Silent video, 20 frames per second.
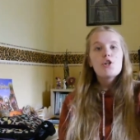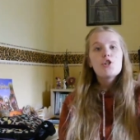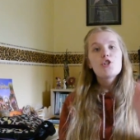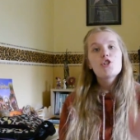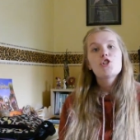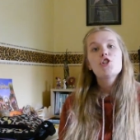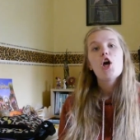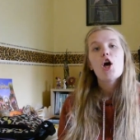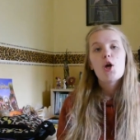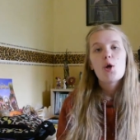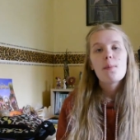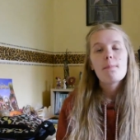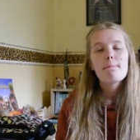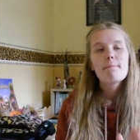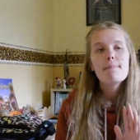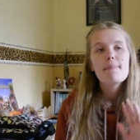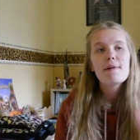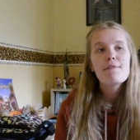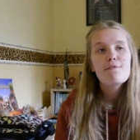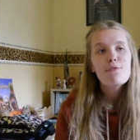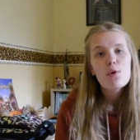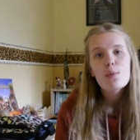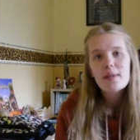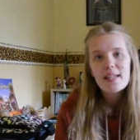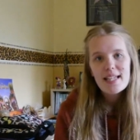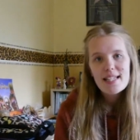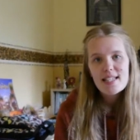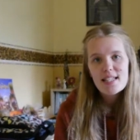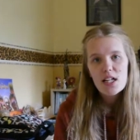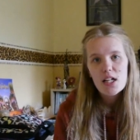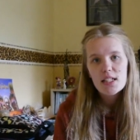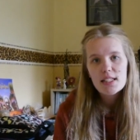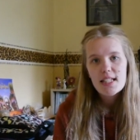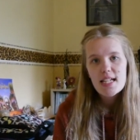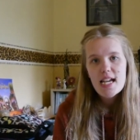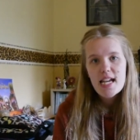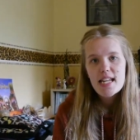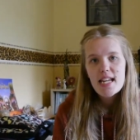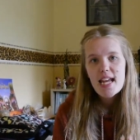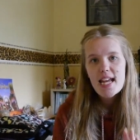So, before we get
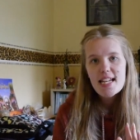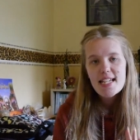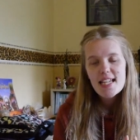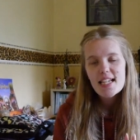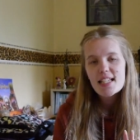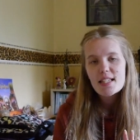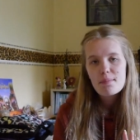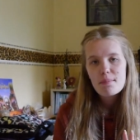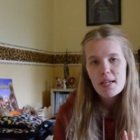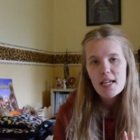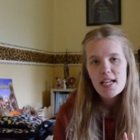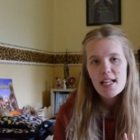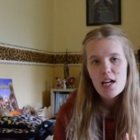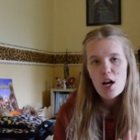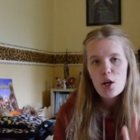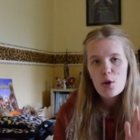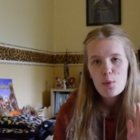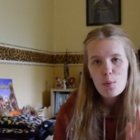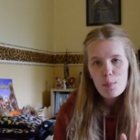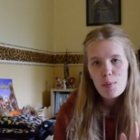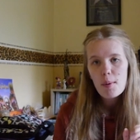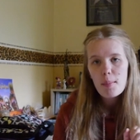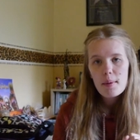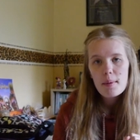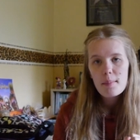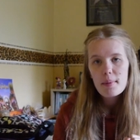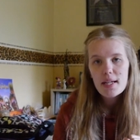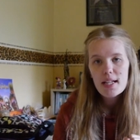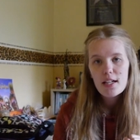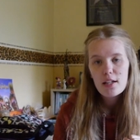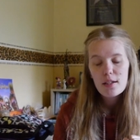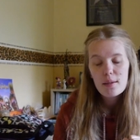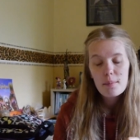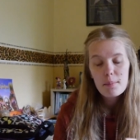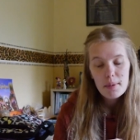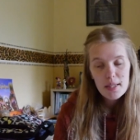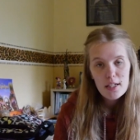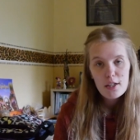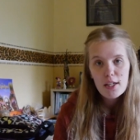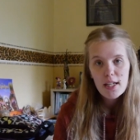started, it does mean I will probably
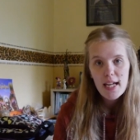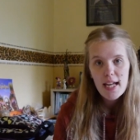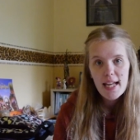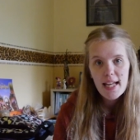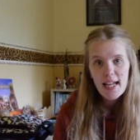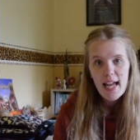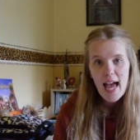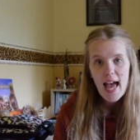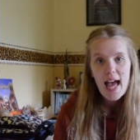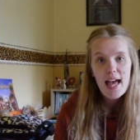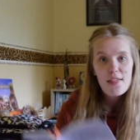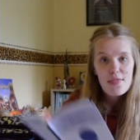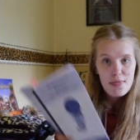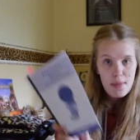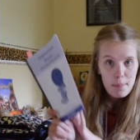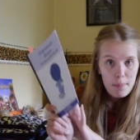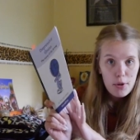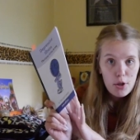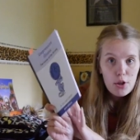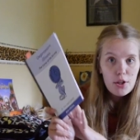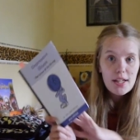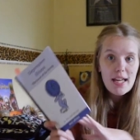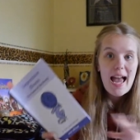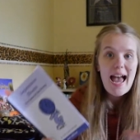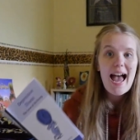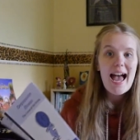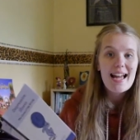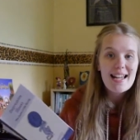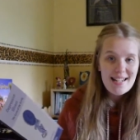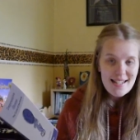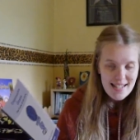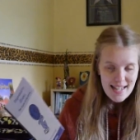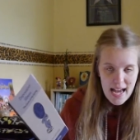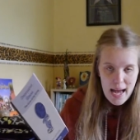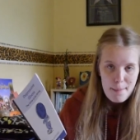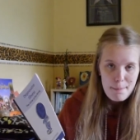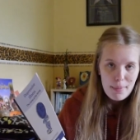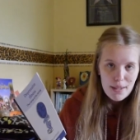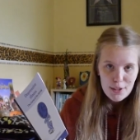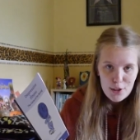be looking at the book and
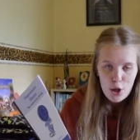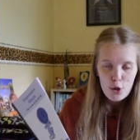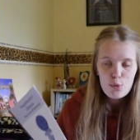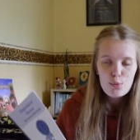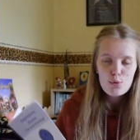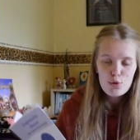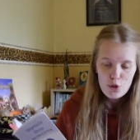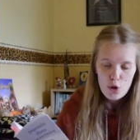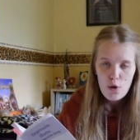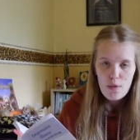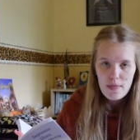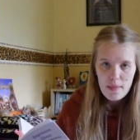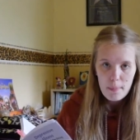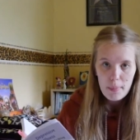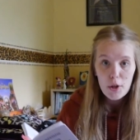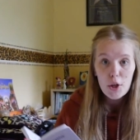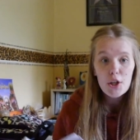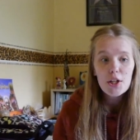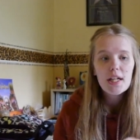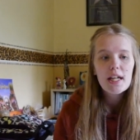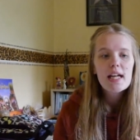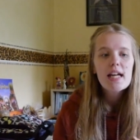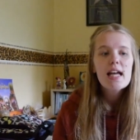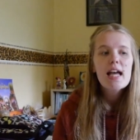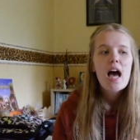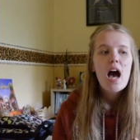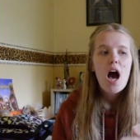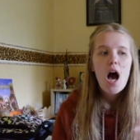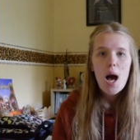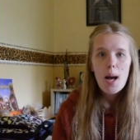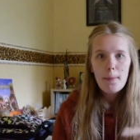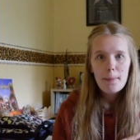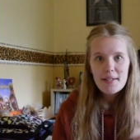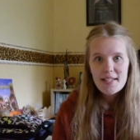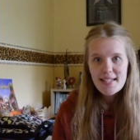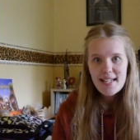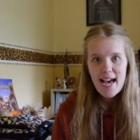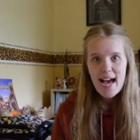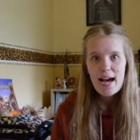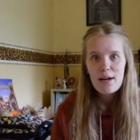at my notes on the book up
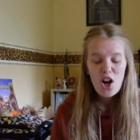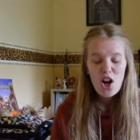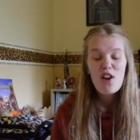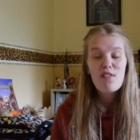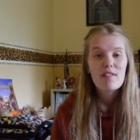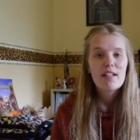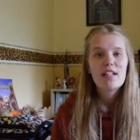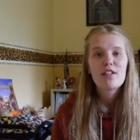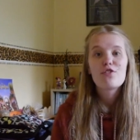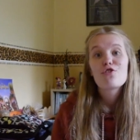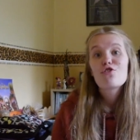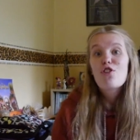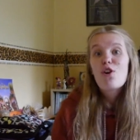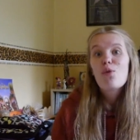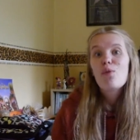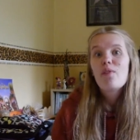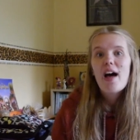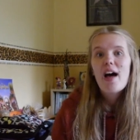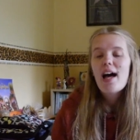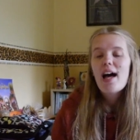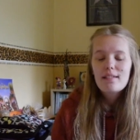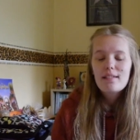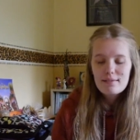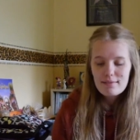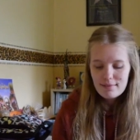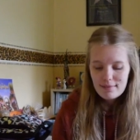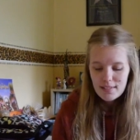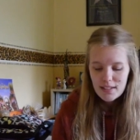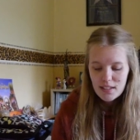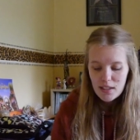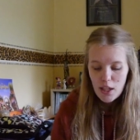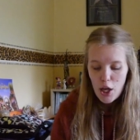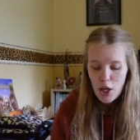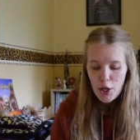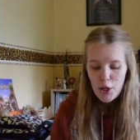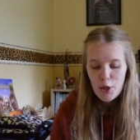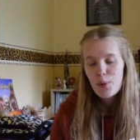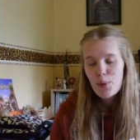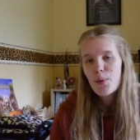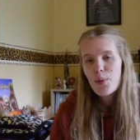and down. Can't really control that,
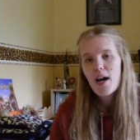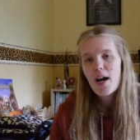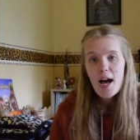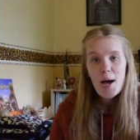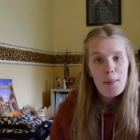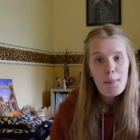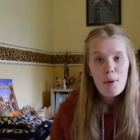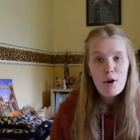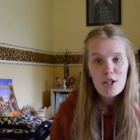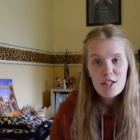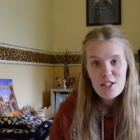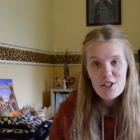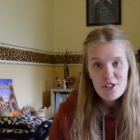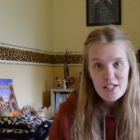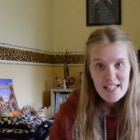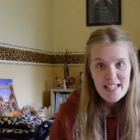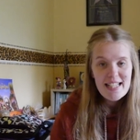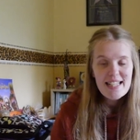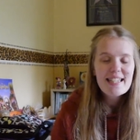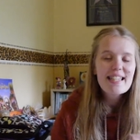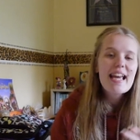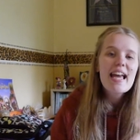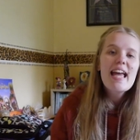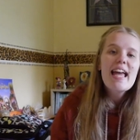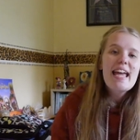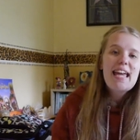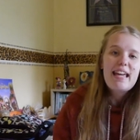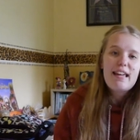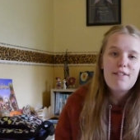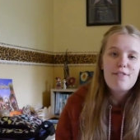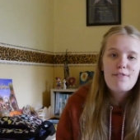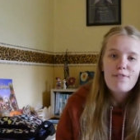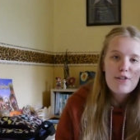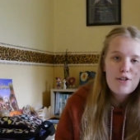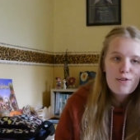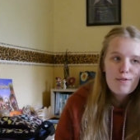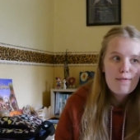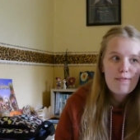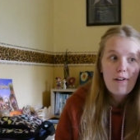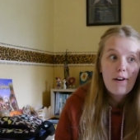so apologies if
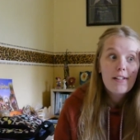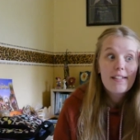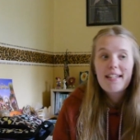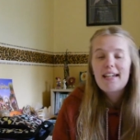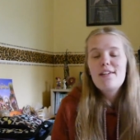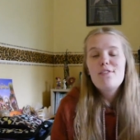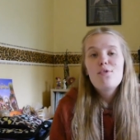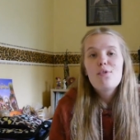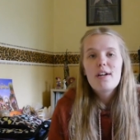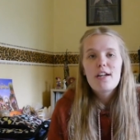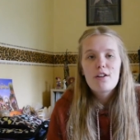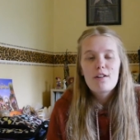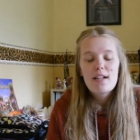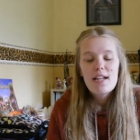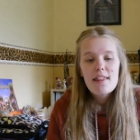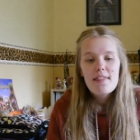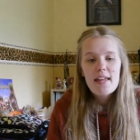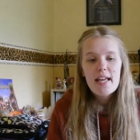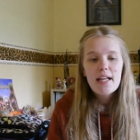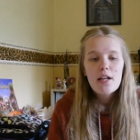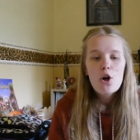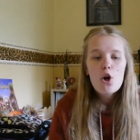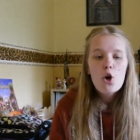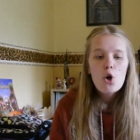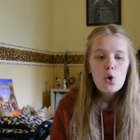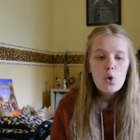you find it annoying or anything.